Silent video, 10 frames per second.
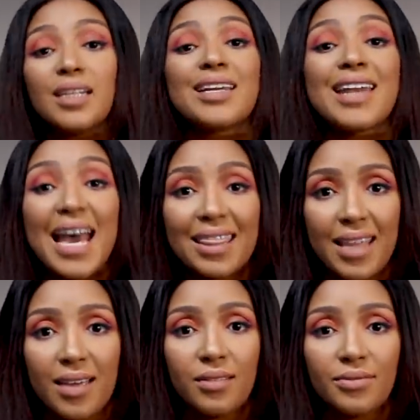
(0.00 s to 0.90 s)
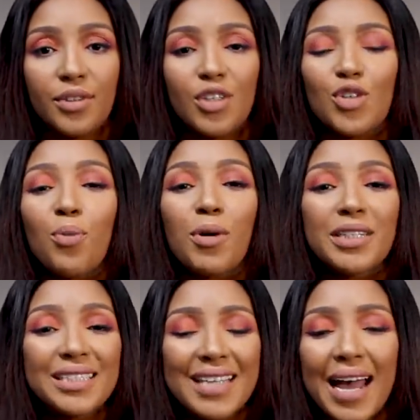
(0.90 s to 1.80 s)
nothing. Your
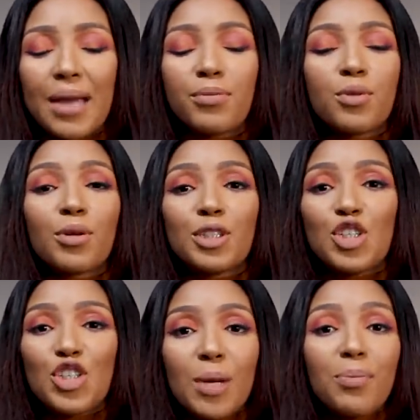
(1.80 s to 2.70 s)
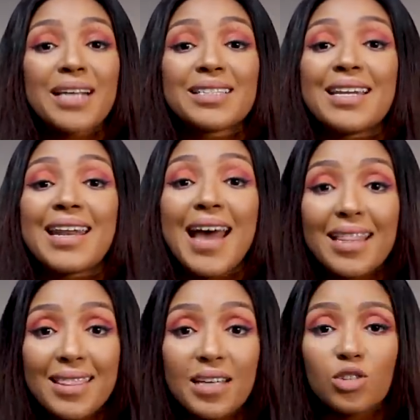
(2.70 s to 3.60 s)
body type, your body shape has
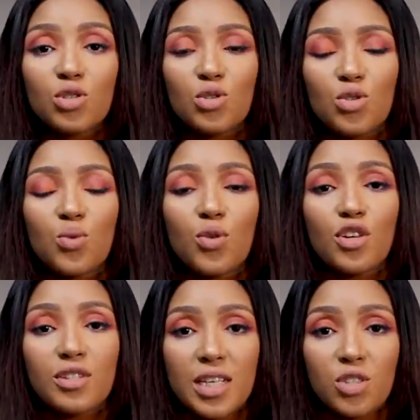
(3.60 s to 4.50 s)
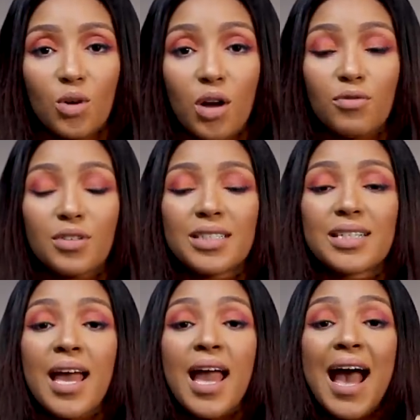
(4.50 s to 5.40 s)
nothing to do with your sexual
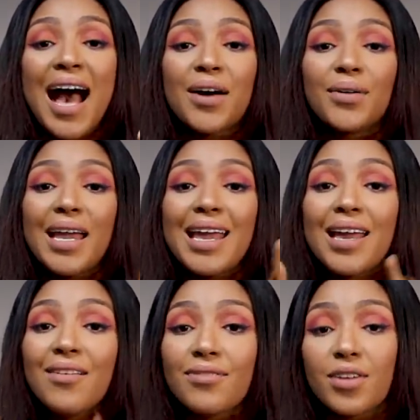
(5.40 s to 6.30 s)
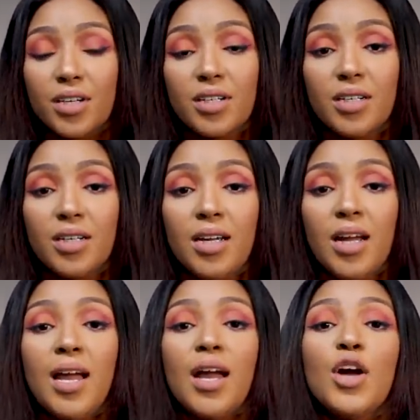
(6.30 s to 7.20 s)
confidence. However,
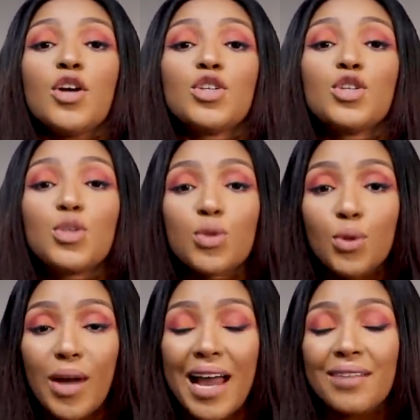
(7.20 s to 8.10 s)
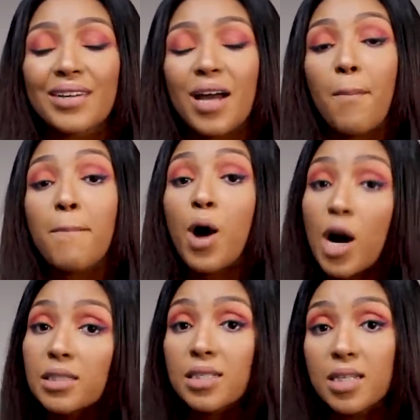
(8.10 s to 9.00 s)
you having a
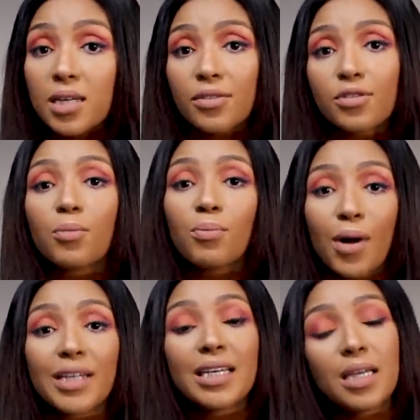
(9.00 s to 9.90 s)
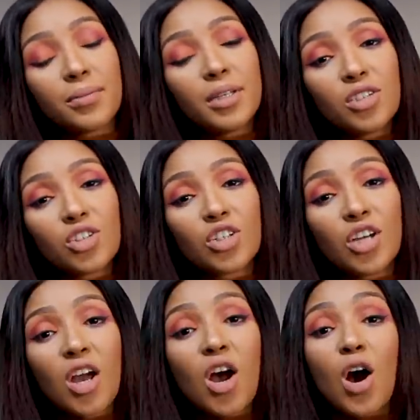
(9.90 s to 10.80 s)
positive body image
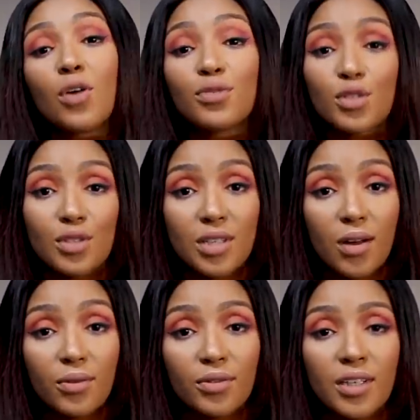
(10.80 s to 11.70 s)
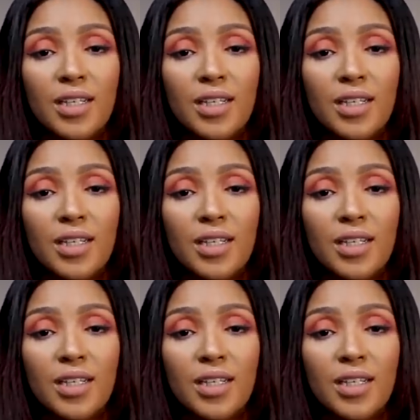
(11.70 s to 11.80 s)
of yourself